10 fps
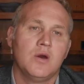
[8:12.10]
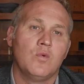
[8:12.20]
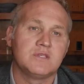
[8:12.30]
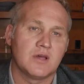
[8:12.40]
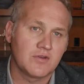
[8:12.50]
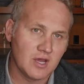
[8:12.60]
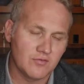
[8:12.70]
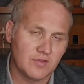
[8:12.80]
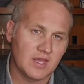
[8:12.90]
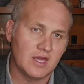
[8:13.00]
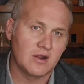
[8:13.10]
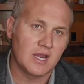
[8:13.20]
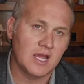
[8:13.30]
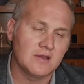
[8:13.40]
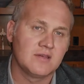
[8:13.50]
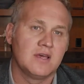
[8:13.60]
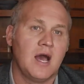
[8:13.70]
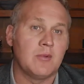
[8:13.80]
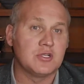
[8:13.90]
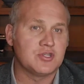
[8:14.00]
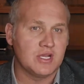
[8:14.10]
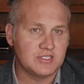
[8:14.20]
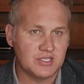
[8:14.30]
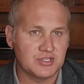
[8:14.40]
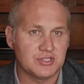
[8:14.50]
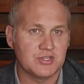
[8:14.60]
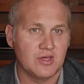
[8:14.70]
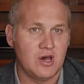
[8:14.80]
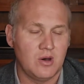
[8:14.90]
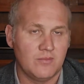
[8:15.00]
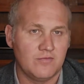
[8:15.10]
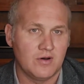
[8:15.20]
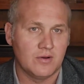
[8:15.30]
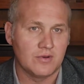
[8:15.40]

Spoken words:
Once I've covered the internet, I'm going to transition to the home phone.